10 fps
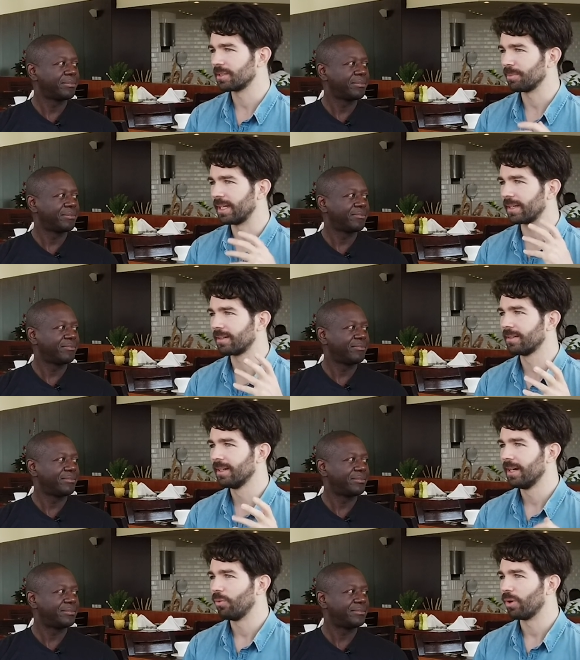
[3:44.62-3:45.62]
Speaker 1: Some like,
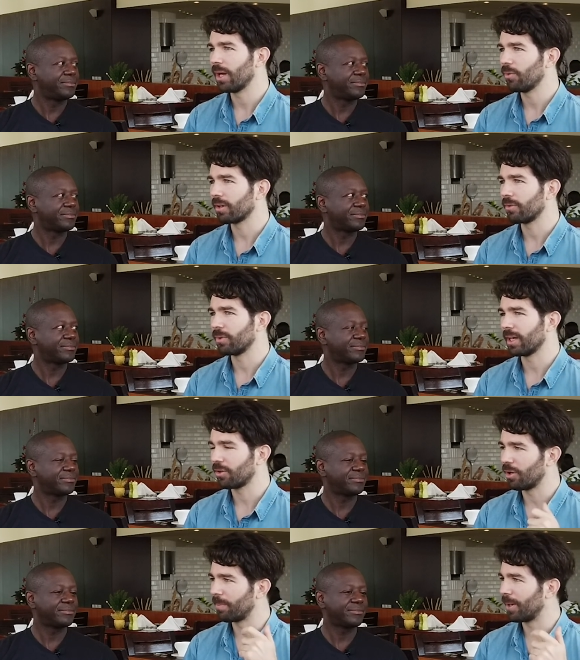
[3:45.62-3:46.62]
when I want to, when
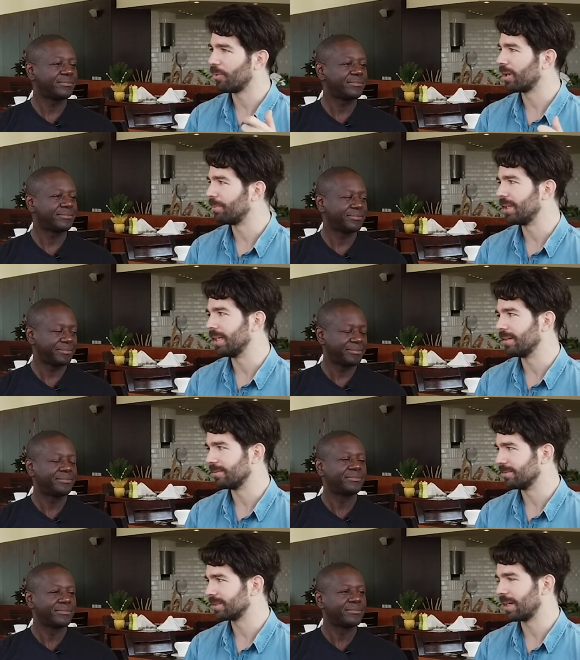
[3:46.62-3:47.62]
I grow up, I want to be.
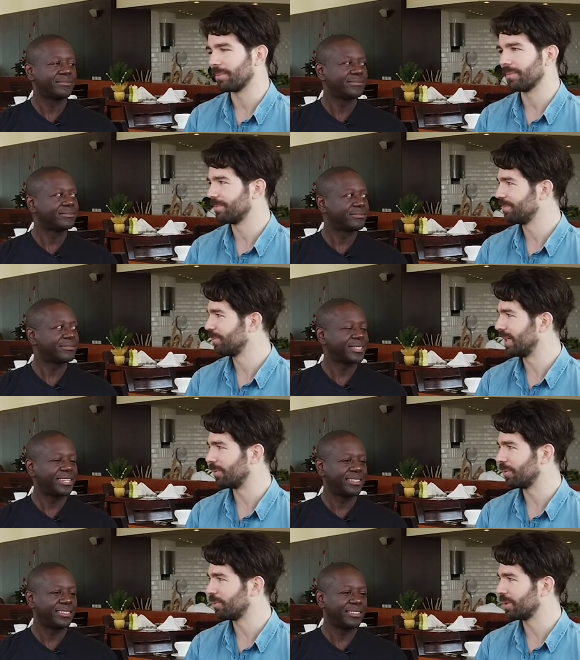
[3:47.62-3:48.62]
Some,
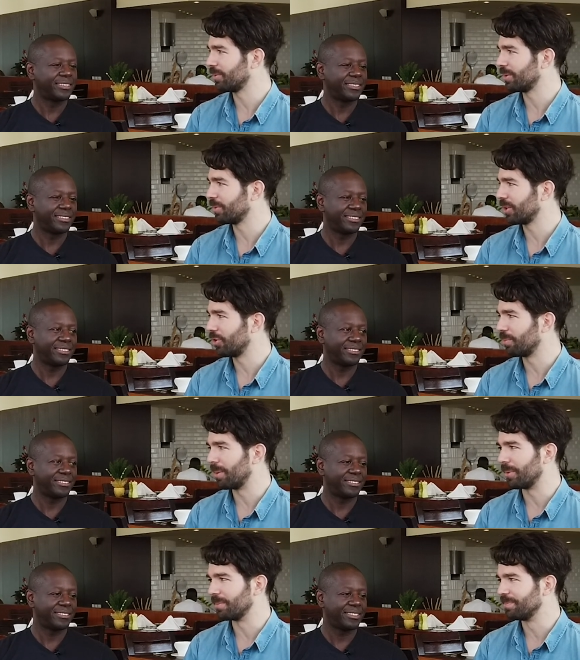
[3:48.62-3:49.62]
yeah, what, what, what can you
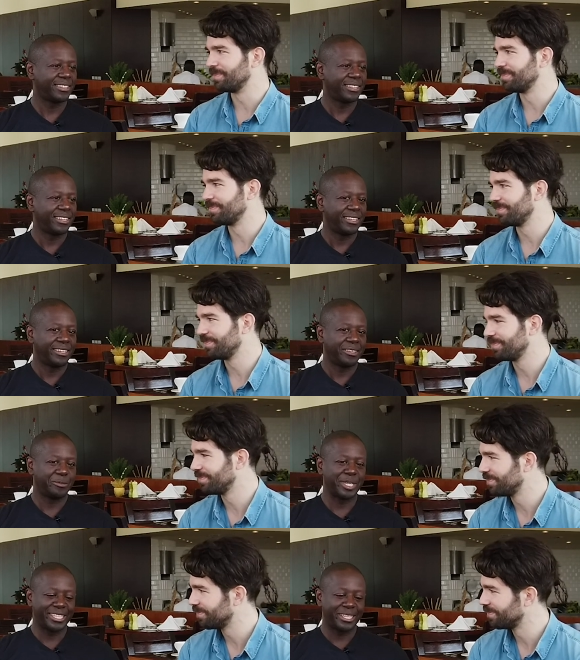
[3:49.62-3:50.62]
remember?
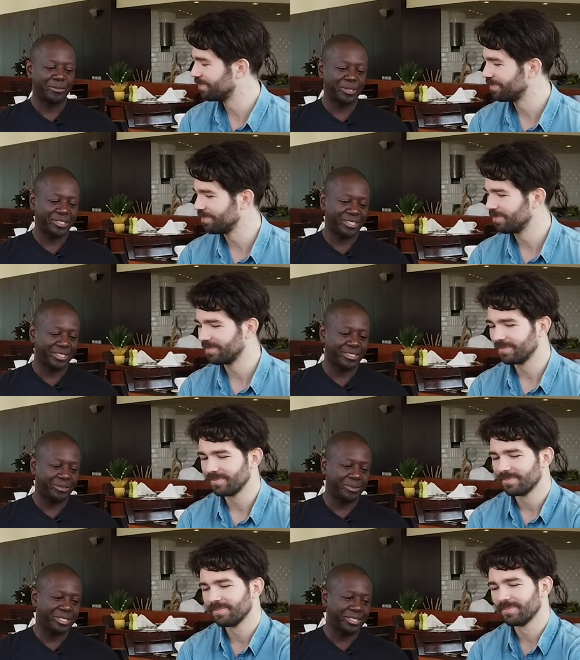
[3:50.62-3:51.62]
Speaker 2: You know, my dad was
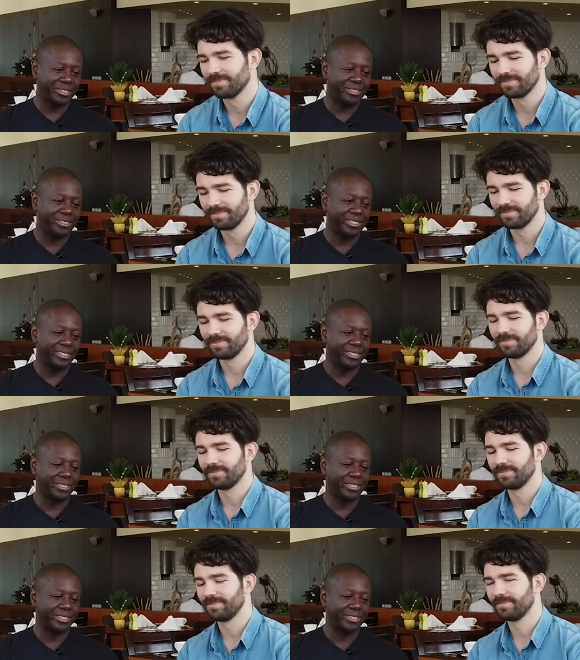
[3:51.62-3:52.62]
a was a.
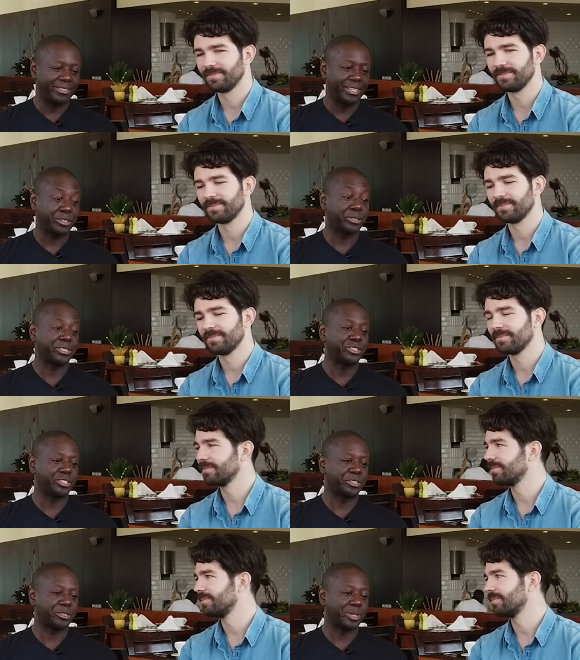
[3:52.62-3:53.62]
Uh, electrical
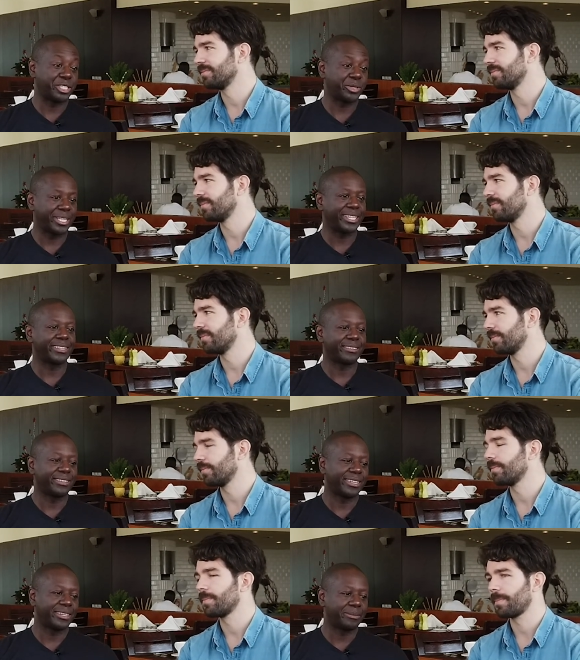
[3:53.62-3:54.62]
engineer by training,
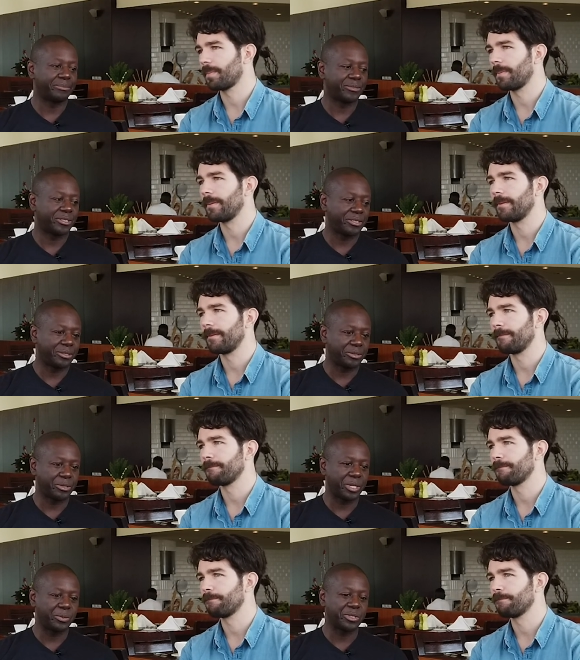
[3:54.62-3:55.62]
um, so, you know,
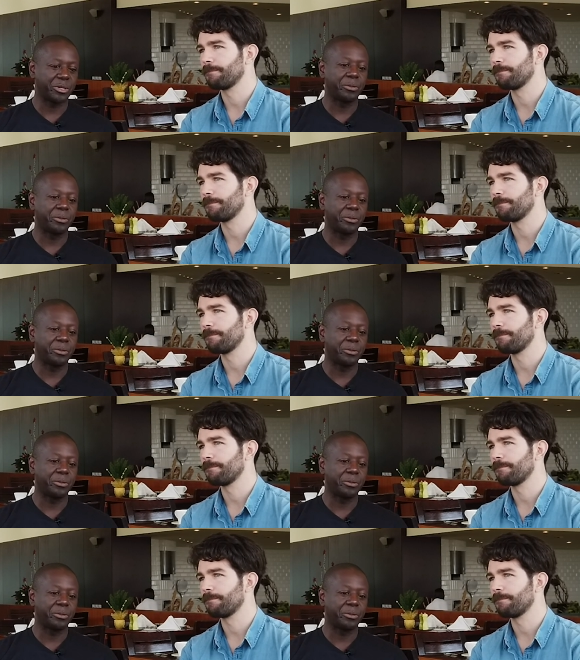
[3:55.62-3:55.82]
so he was